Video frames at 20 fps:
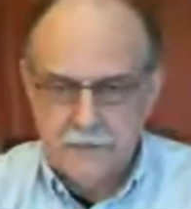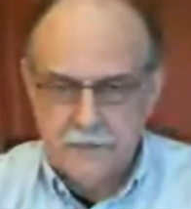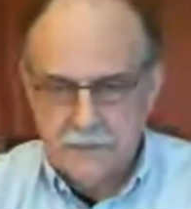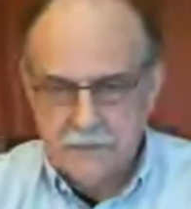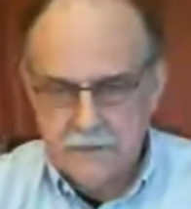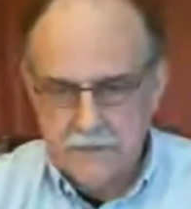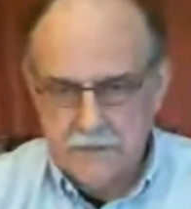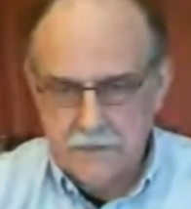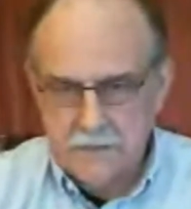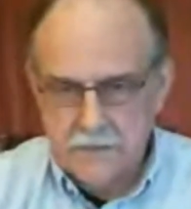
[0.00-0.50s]

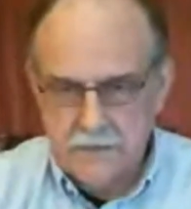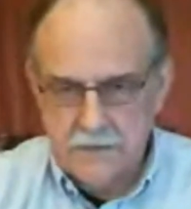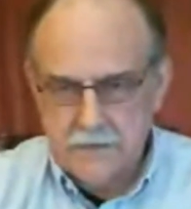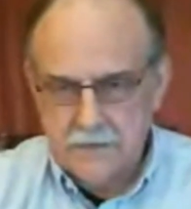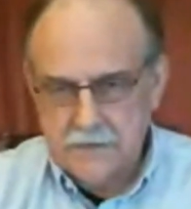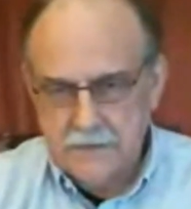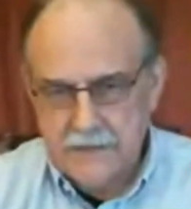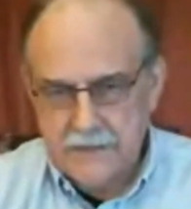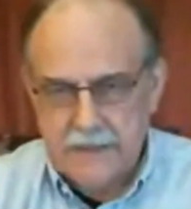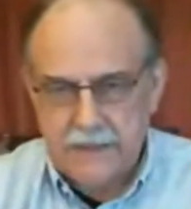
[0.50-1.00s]

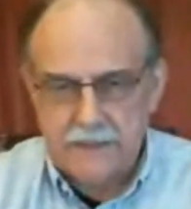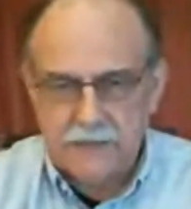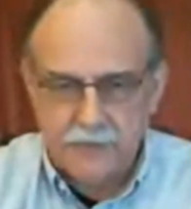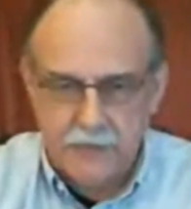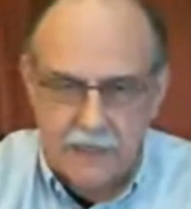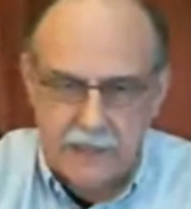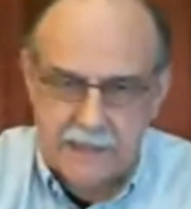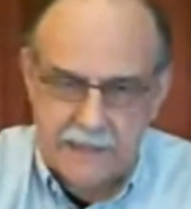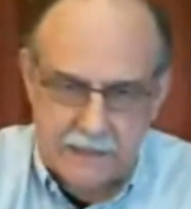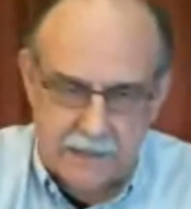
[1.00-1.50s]
the
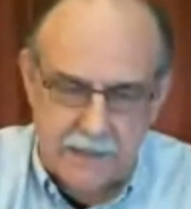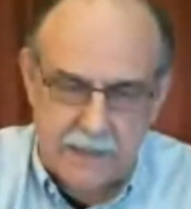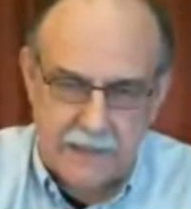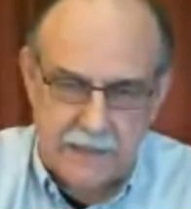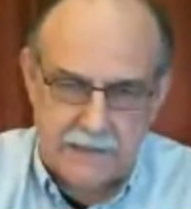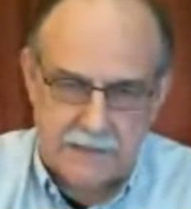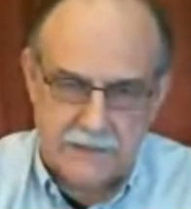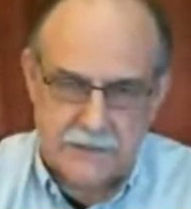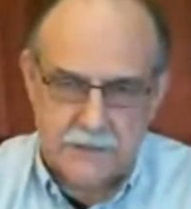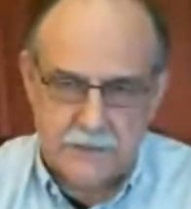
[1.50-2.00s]
hydraulic line
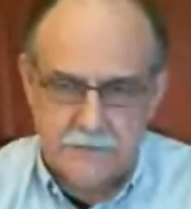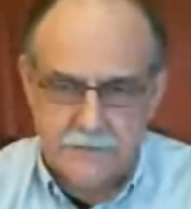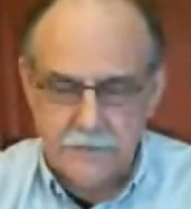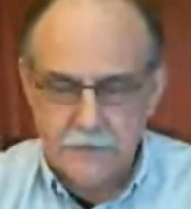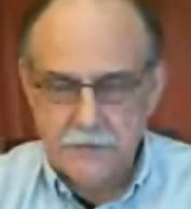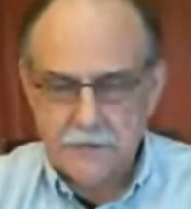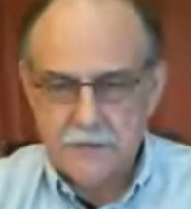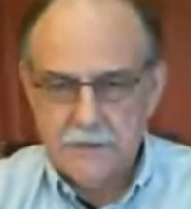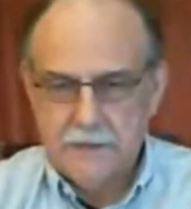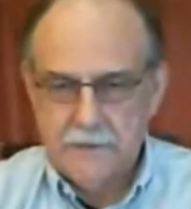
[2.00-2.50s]
and so
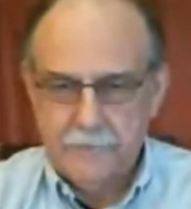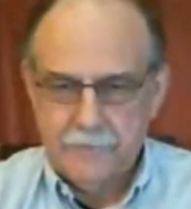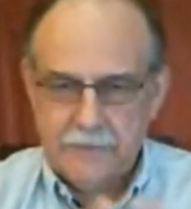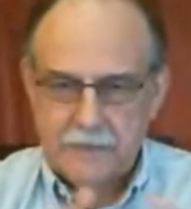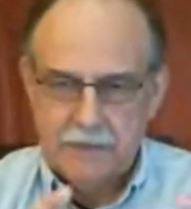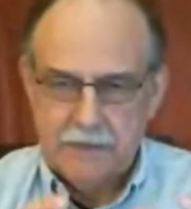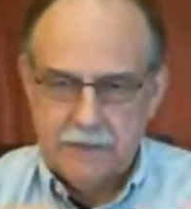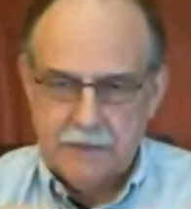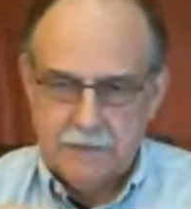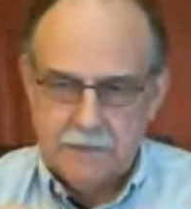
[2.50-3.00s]
forth.
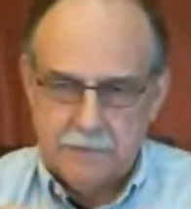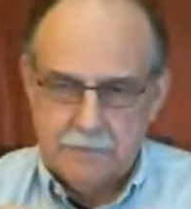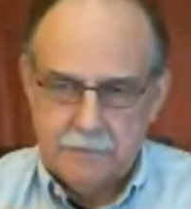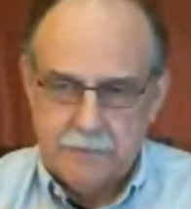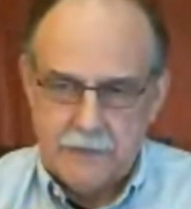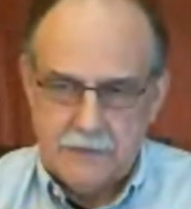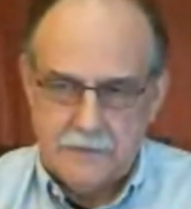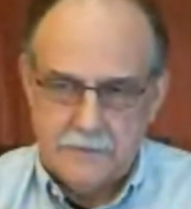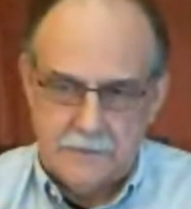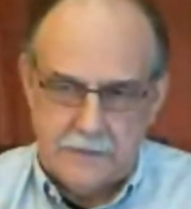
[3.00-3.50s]

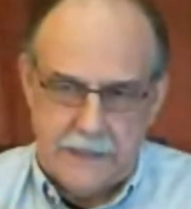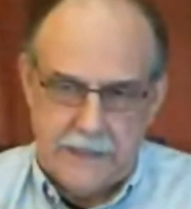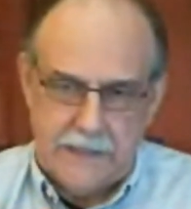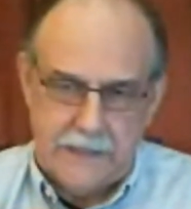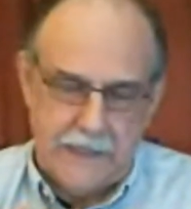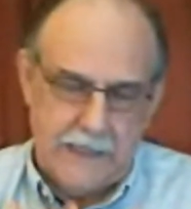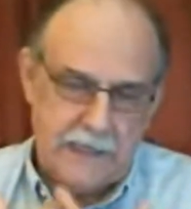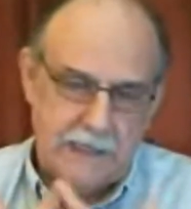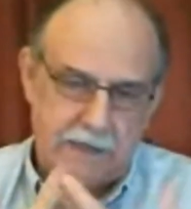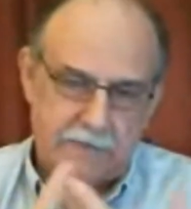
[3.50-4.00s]
But
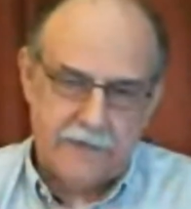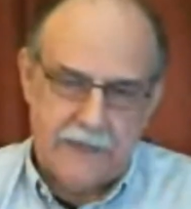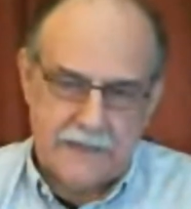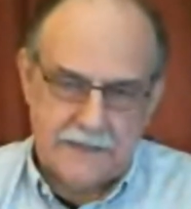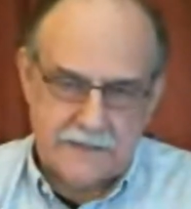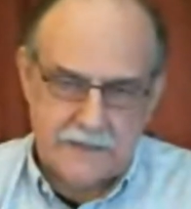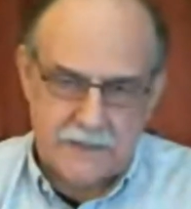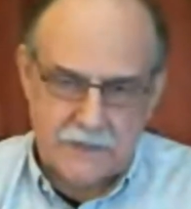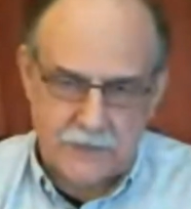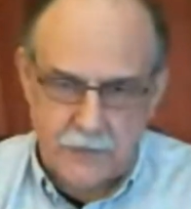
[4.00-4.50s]
and I've asked
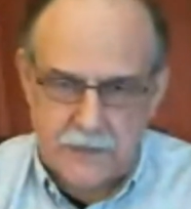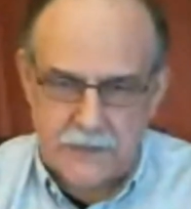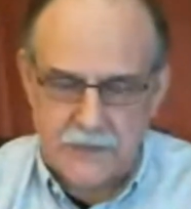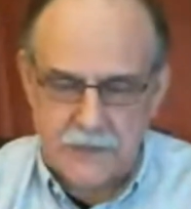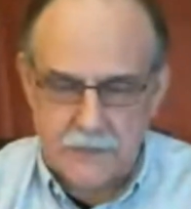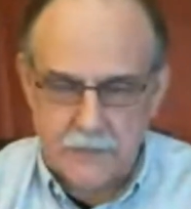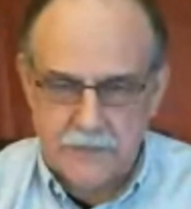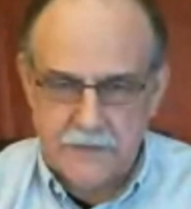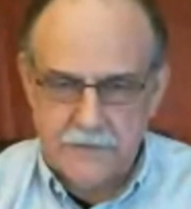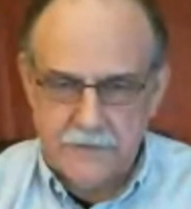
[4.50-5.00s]
this
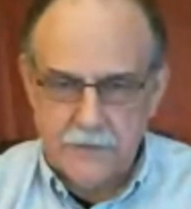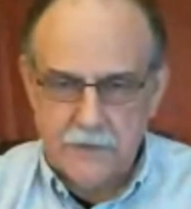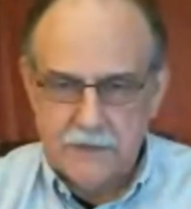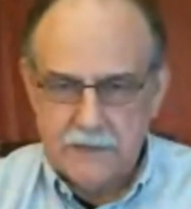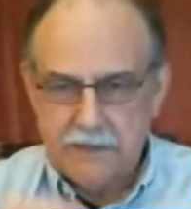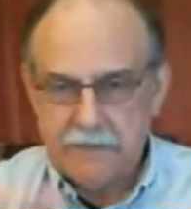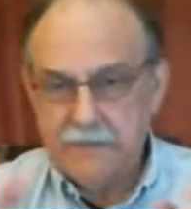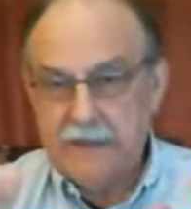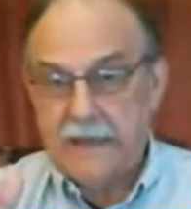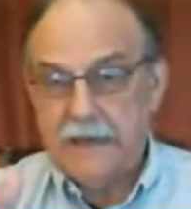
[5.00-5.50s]
question before, and
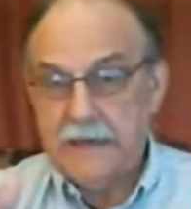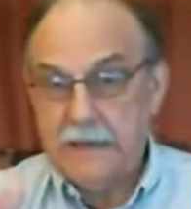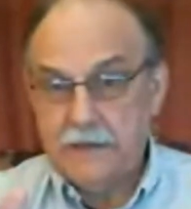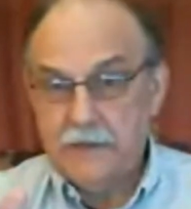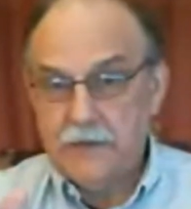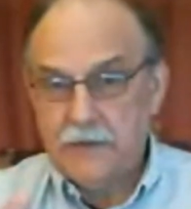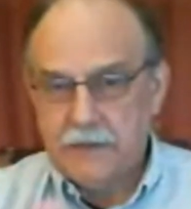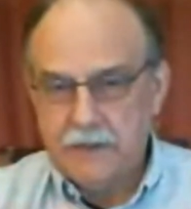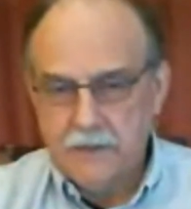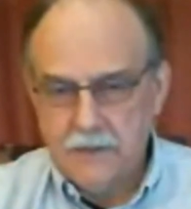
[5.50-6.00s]
I've gotten a
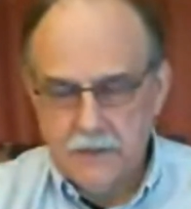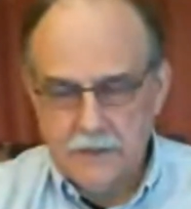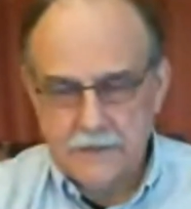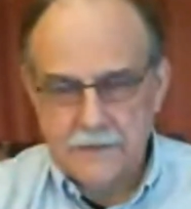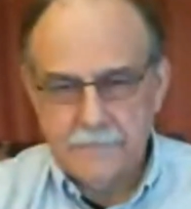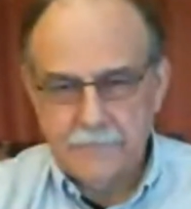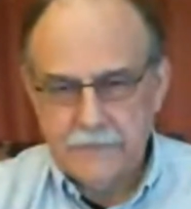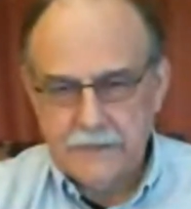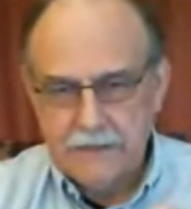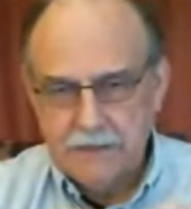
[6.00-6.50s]
dirty look.
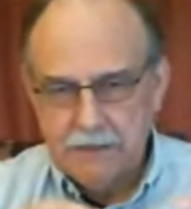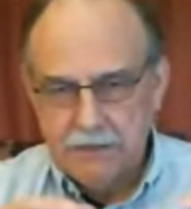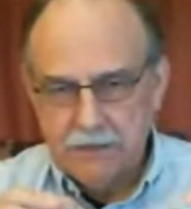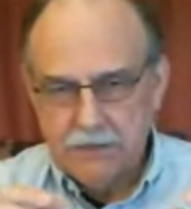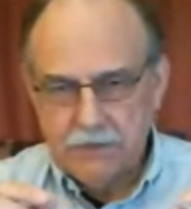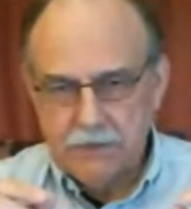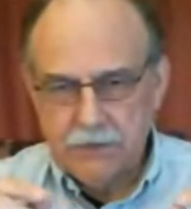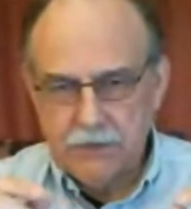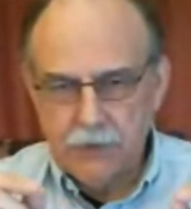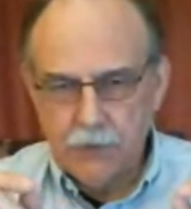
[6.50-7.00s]

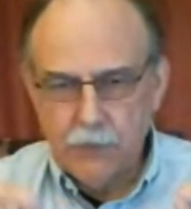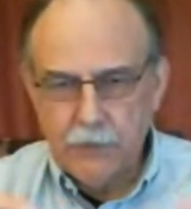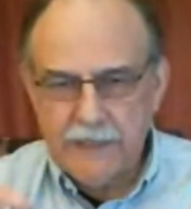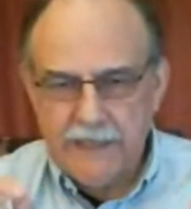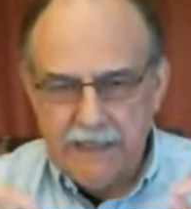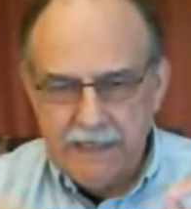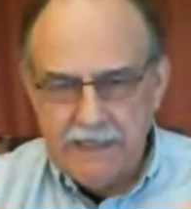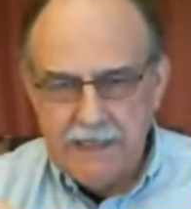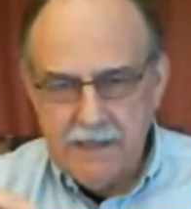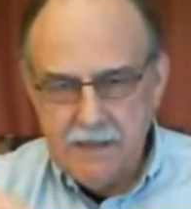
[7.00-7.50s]
Do we
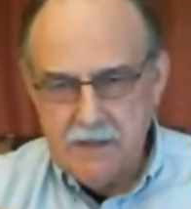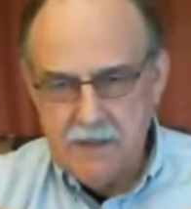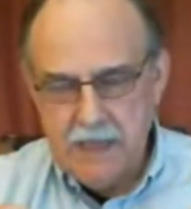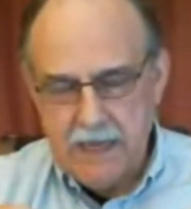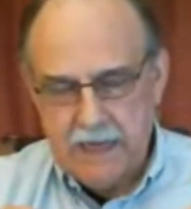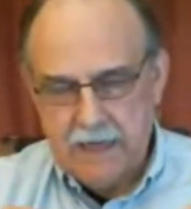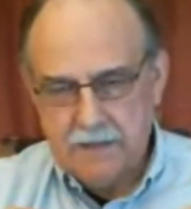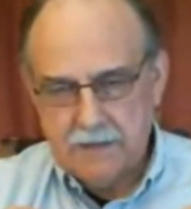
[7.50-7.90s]
need that?